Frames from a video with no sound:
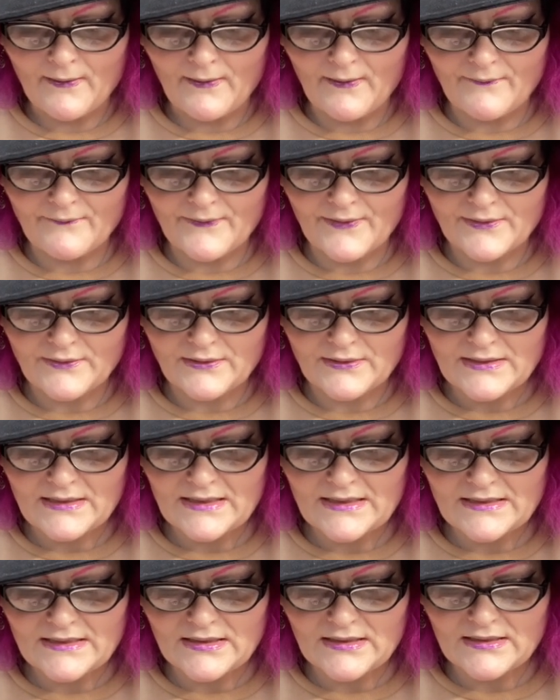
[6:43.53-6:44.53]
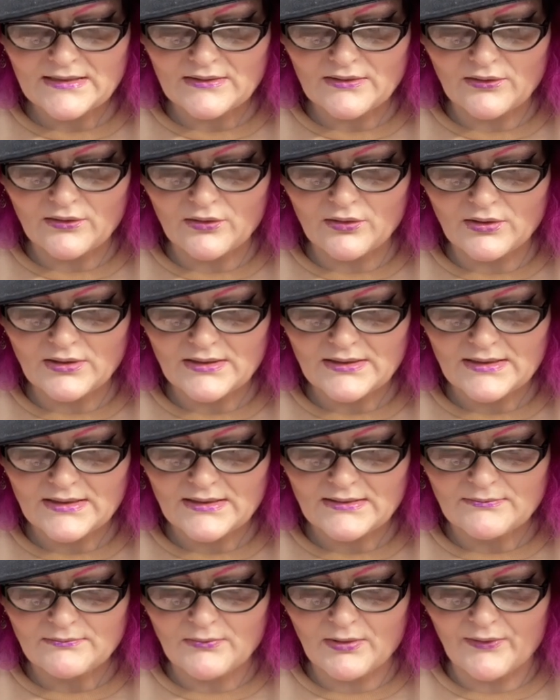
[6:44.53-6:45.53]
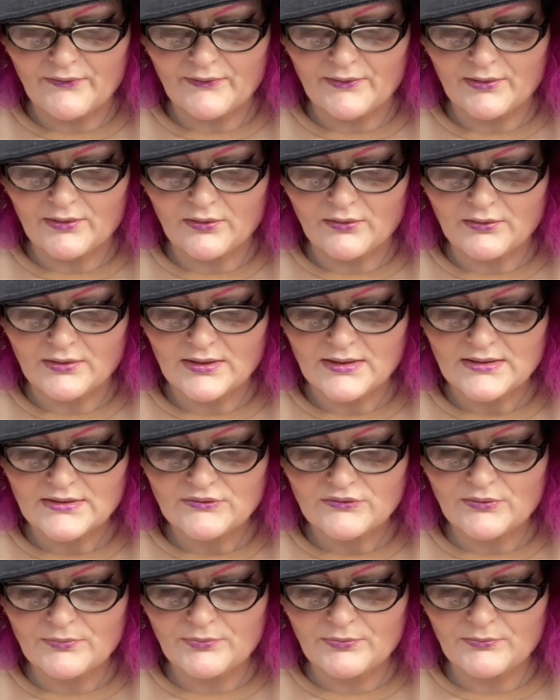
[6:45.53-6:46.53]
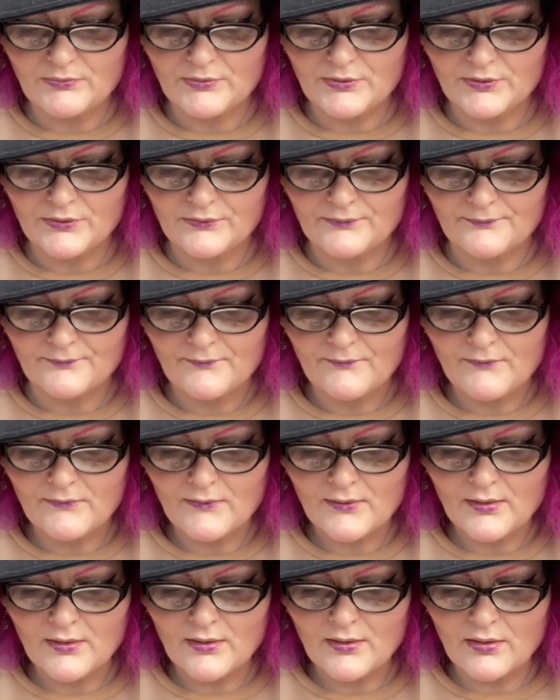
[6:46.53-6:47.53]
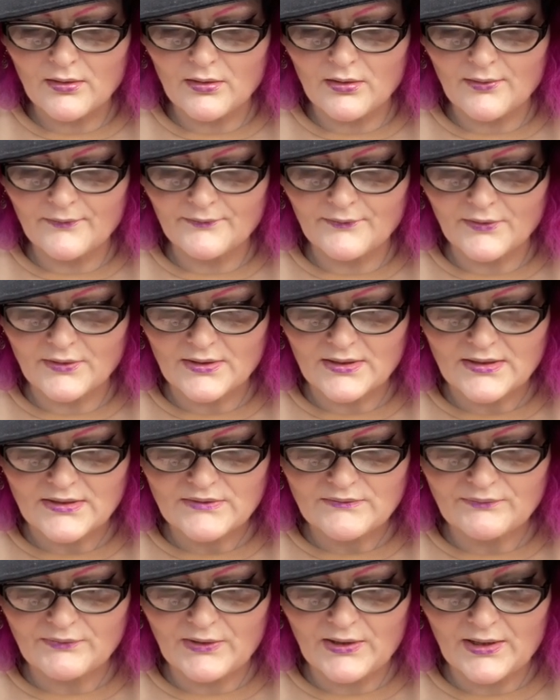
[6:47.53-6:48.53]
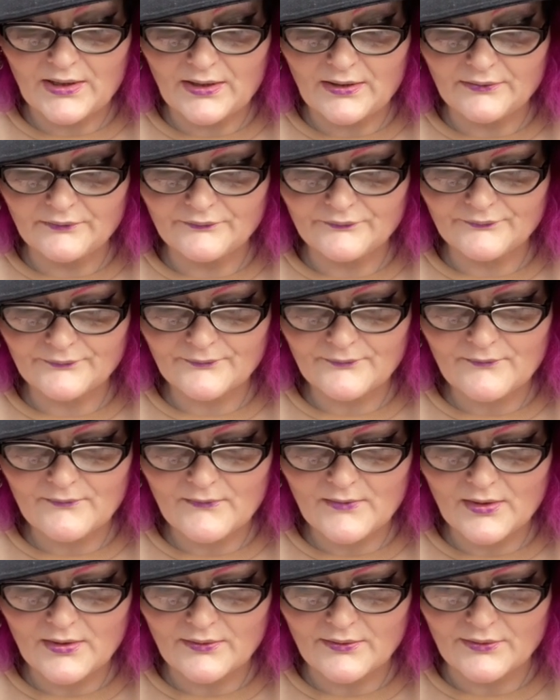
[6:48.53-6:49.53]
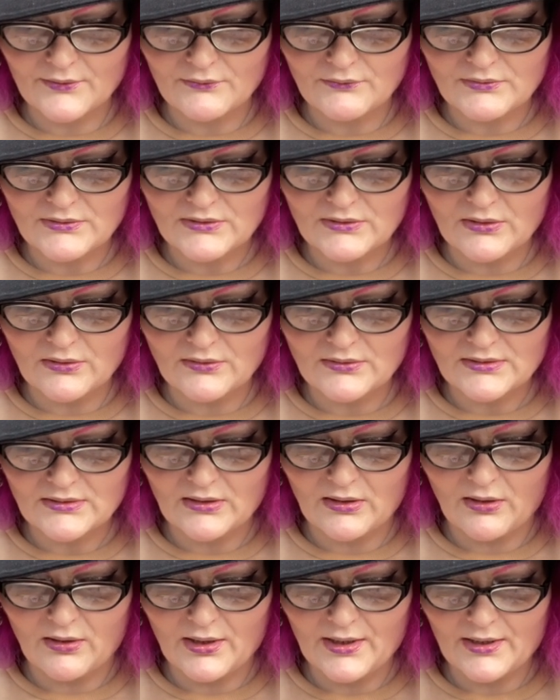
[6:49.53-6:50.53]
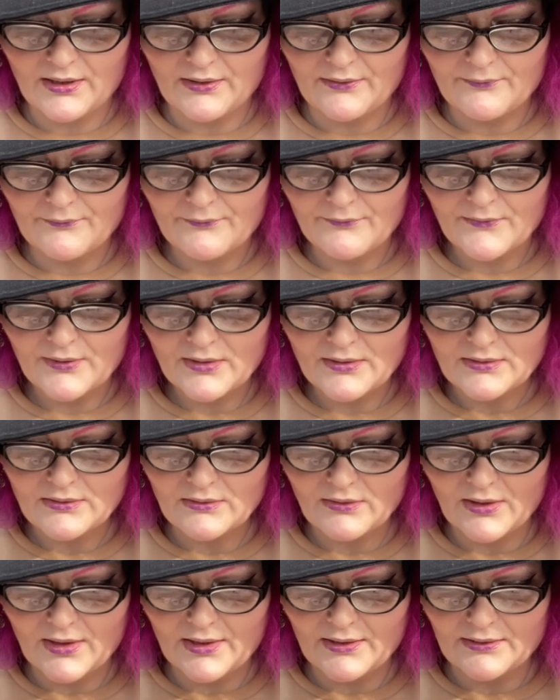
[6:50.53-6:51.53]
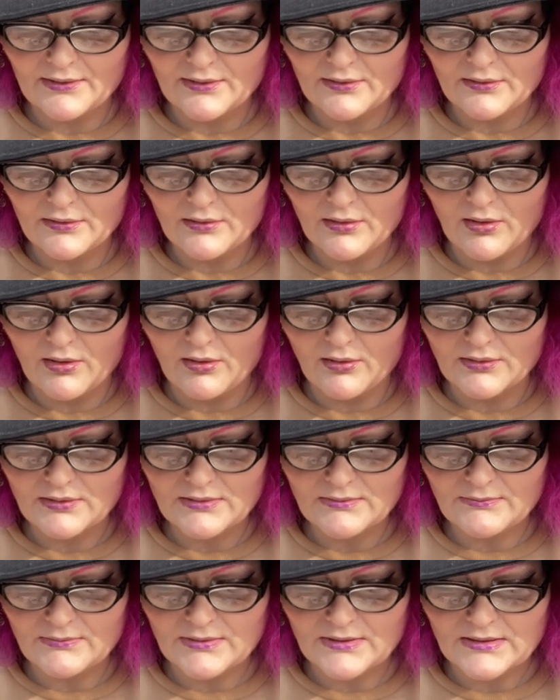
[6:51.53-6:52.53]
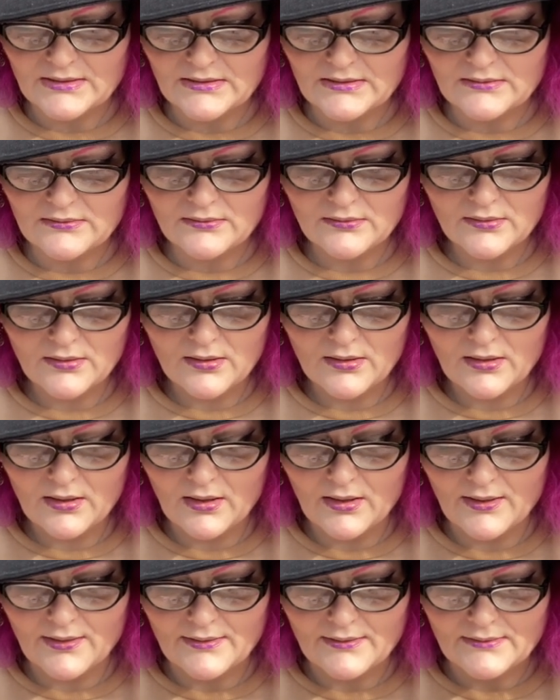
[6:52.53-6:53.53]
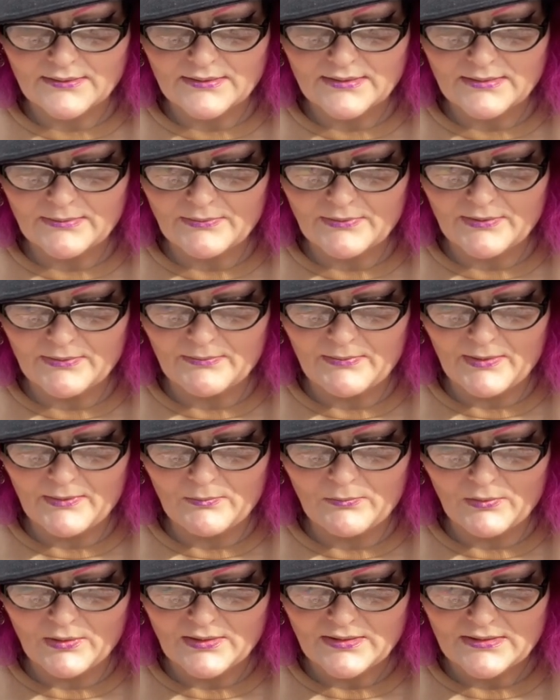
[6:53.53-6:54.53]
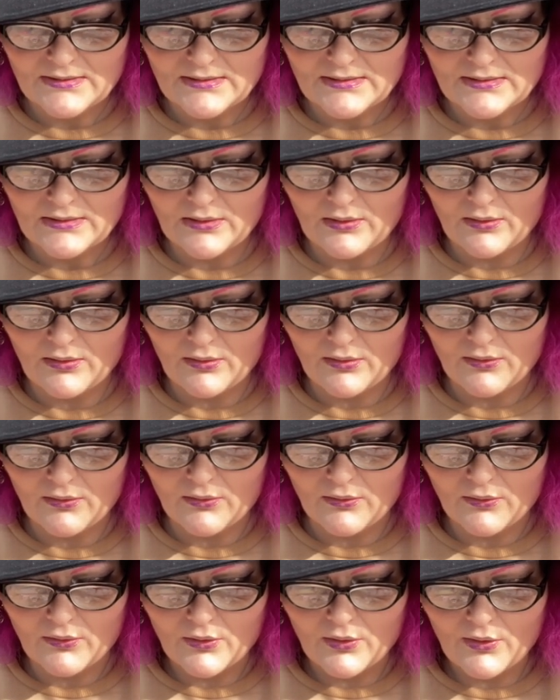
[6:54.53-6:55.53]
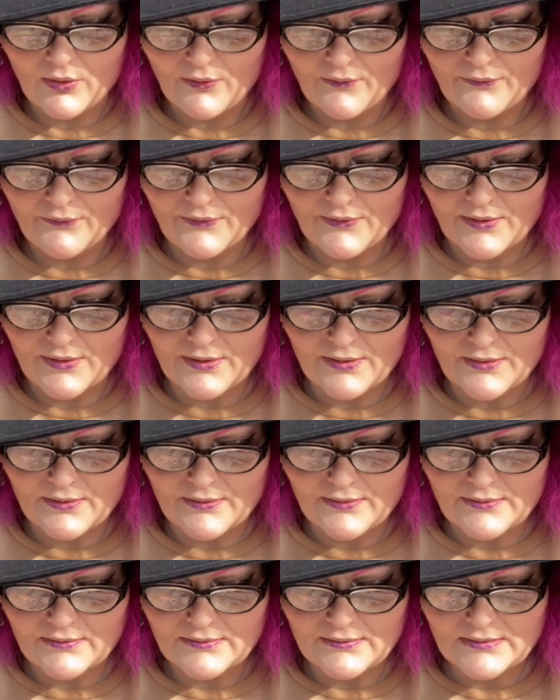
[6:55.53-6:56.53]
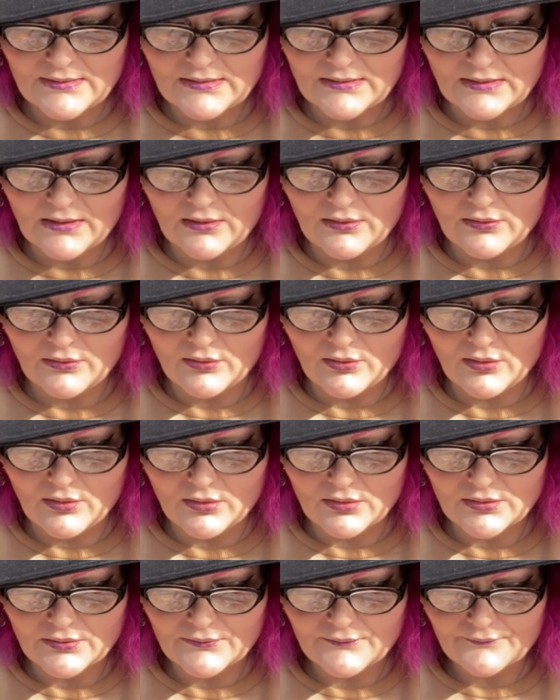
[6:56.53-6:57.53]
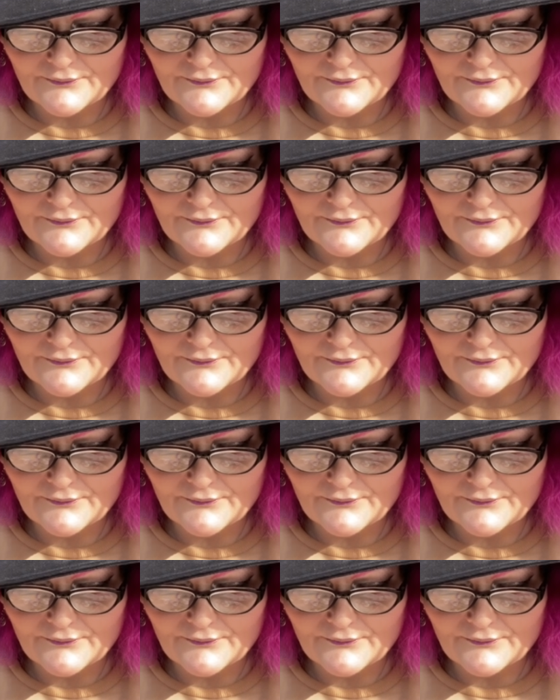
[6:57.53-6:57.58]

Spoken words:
And then your deities are goddesses, mother, goddess, triple moon, earth goddess, Freya, the Norse god, Gaia, Diana, Artemis, and some of the men ones are the sun god,